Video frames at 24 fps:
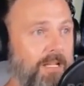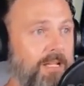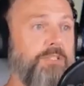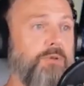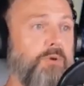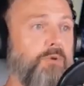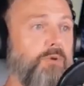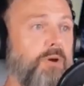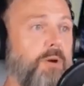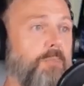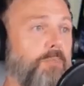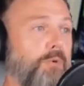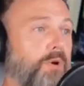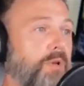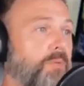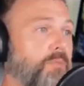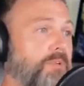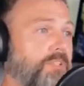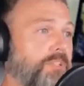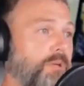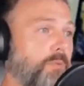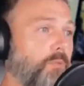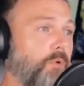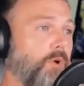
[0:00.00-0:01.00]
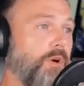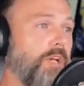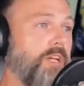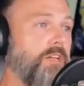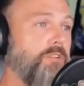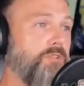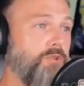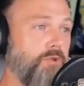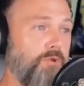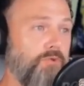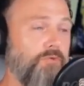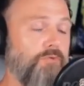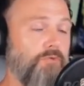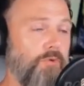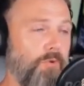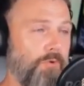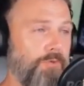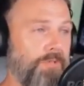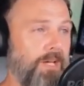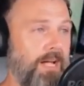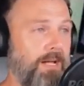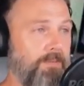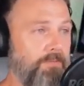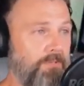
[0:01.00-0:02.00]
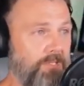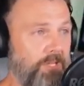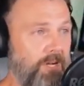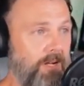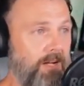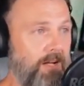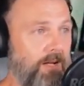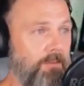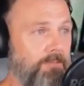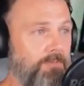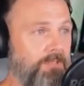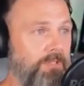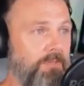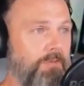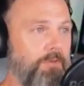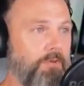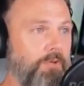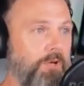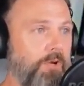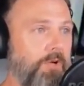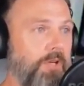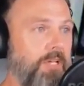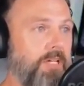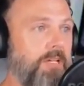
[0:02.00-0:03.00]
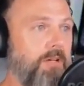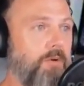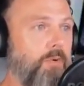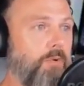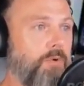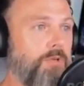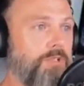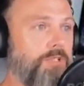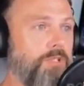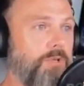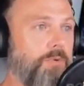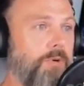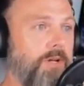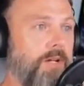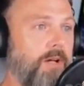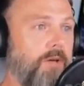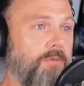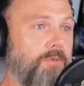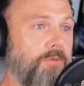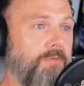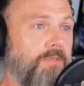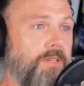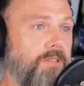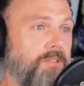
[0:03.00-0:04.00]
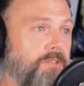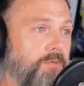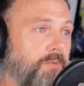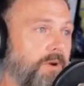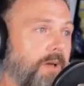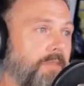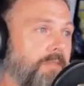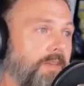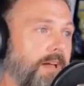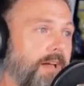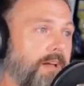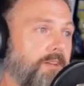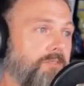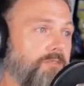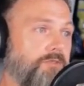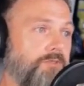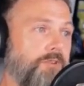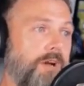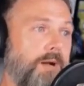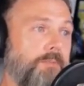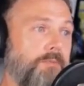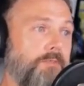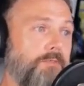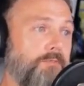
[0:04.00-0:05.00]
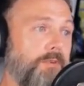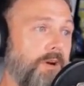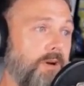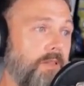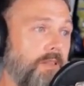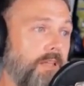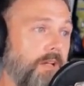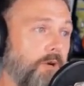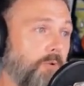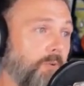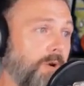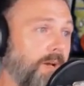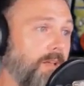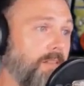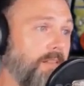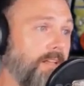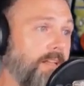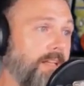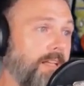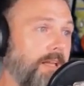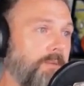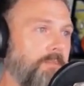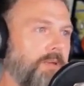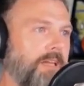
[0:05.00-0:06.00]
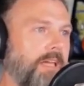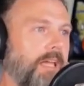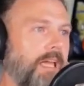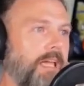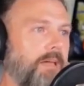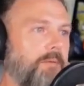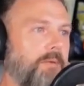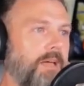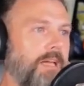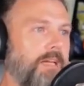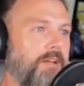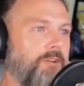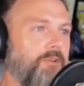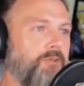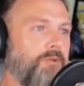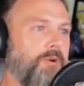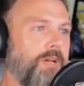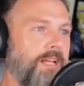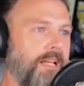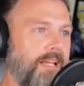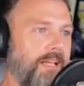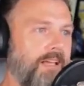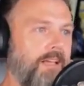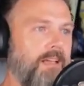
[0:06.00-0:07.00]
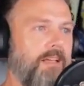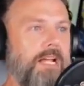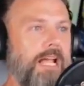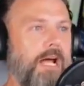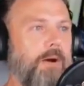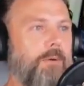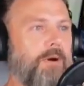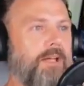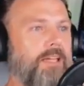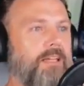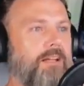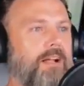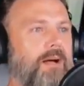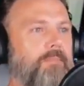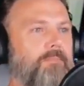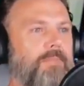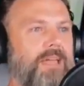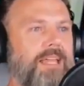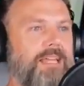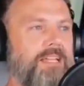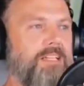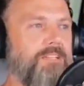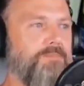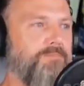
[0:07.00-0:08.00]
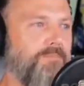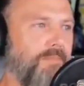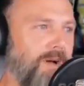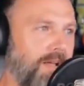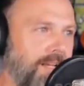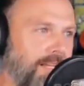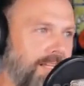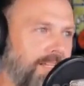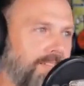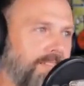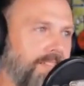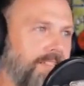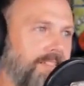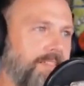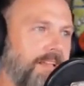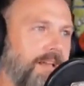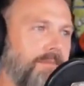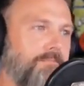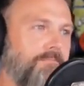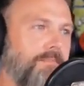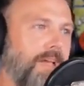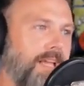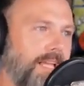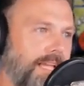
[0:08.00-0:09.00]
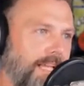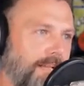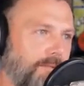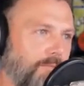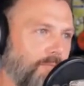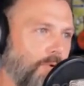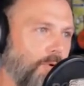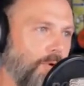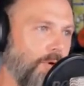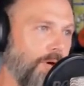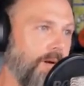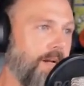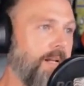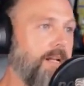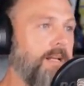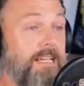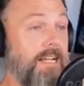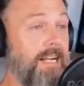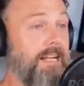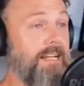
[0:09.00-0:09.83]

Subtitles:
I told her I pretty much am working 2 full-time jobs. The cooking or doing other things around the house dropped fairly quickly and became a critic on how I cannot manage money since I'm making more.